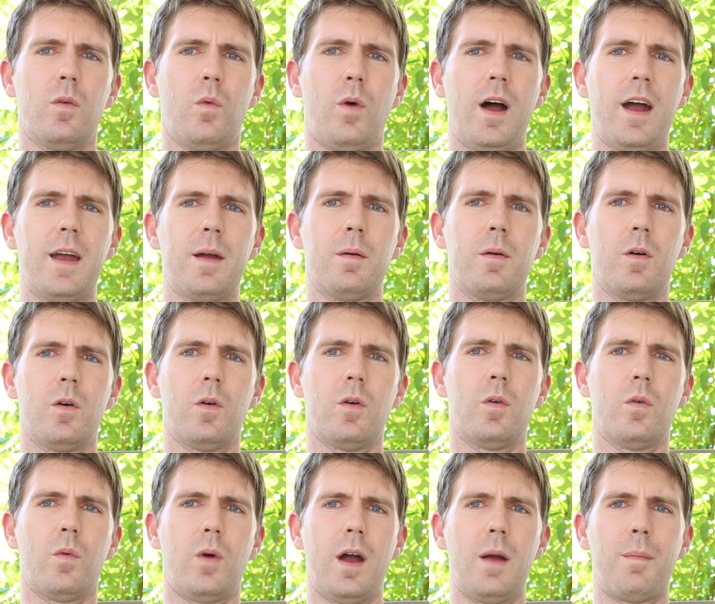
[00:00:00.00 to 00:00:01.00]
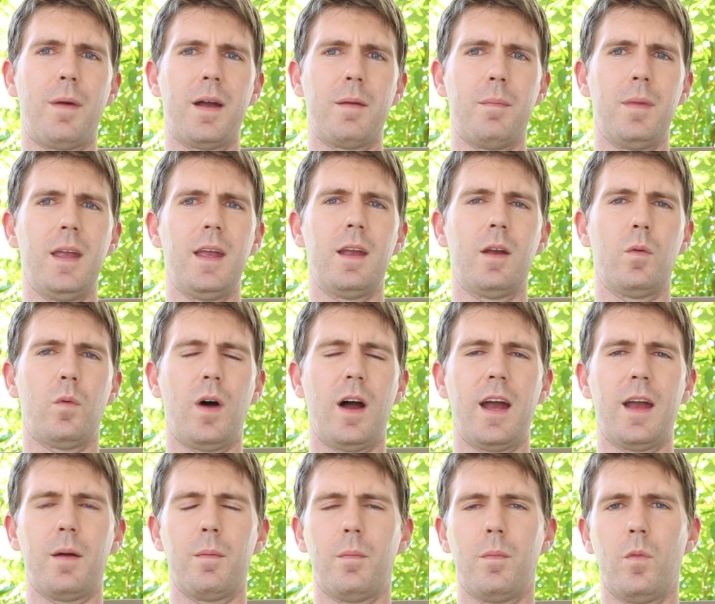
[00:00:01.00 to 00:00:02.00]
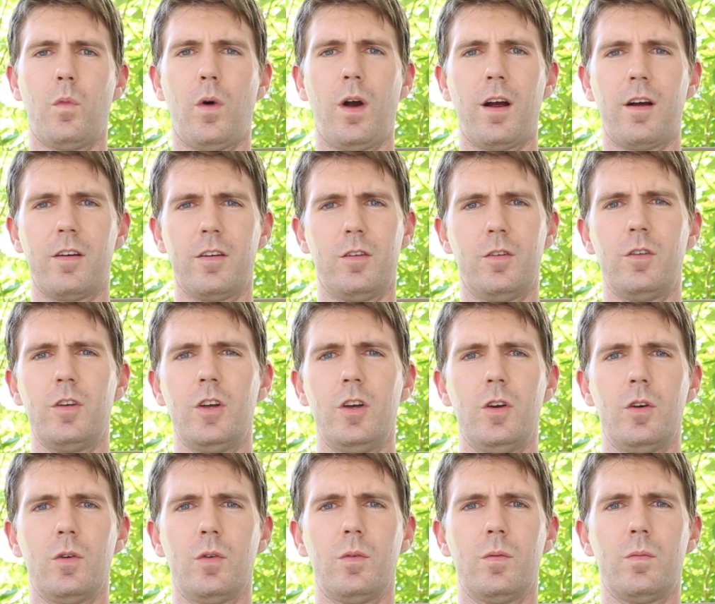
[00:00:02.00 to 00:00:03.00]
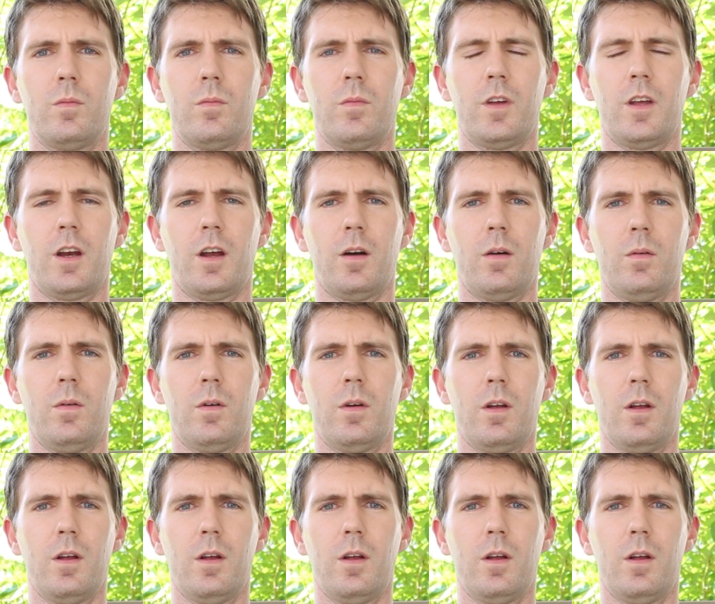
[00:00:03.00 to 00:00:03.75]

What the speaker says: why am I me? Why are you you? You know,